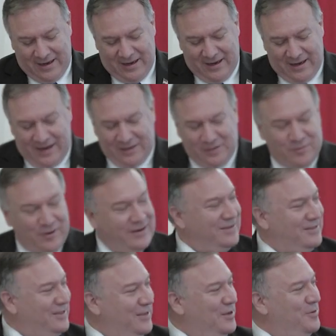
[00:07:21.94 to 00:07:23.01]
Uh, it's great
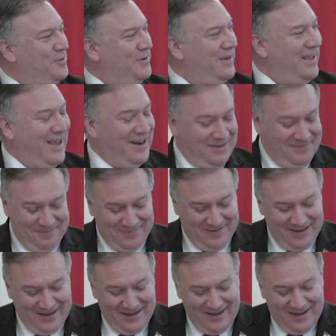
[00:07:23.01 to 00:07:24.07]
to see you again.
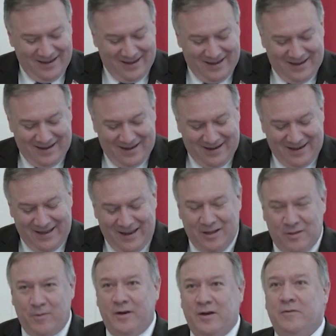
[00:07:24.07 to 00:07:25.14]
Uh, and
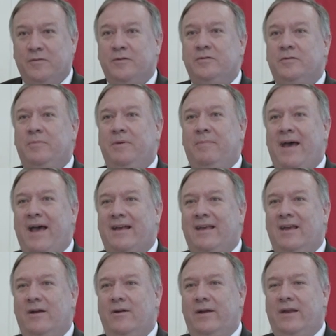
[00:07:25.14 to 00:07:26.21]
it's wonderful to be back
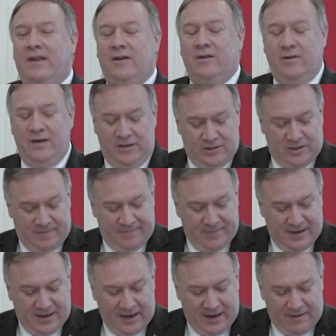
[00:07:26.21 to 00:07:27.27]
here in Indonesia.
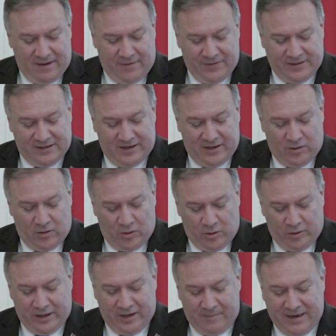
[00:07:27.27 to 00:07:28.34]
I, I, visited here
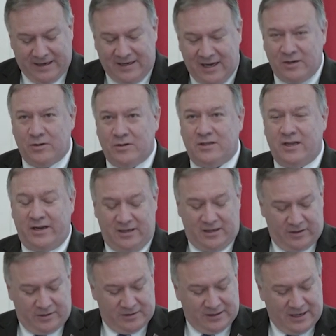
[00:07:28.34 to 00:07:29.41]
early in my tenure as
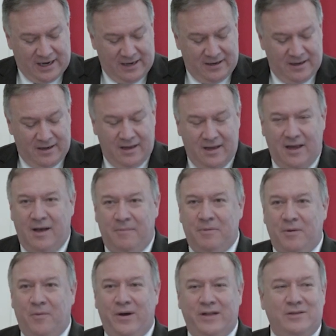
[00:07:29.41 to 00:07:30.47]
Secretary of State,
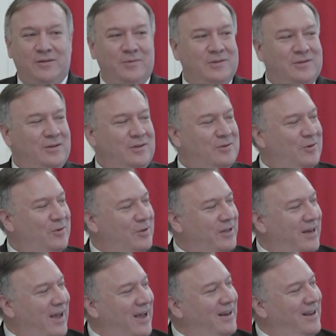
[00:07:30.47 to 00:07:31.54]
but once was
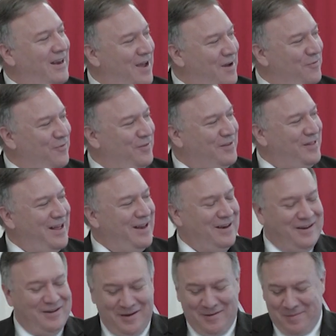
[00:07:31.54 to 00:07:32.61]
certainly not enough. Glad,
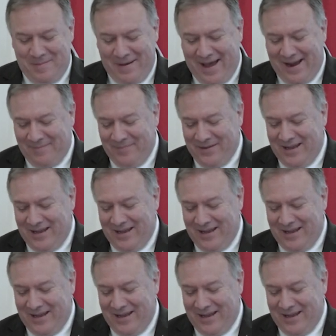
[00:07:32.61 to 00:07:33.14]
good to be back.